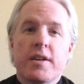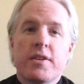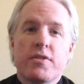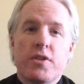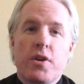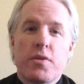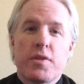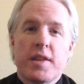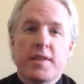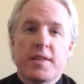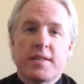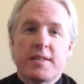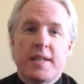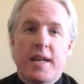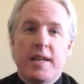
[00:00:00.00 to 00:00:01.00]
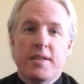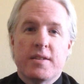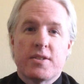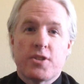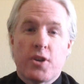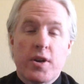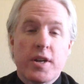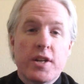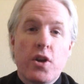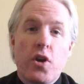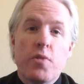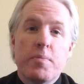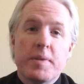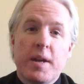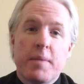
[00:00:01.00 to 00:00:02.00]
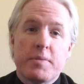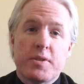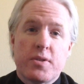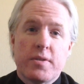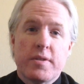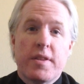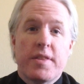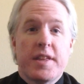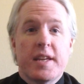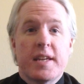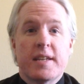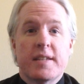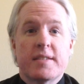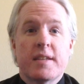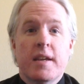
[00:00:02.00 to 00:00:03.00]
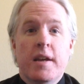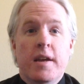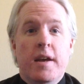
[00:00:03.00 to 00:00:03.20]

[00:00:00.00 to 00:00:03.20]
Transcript: you know that the state is starting to open up certain things.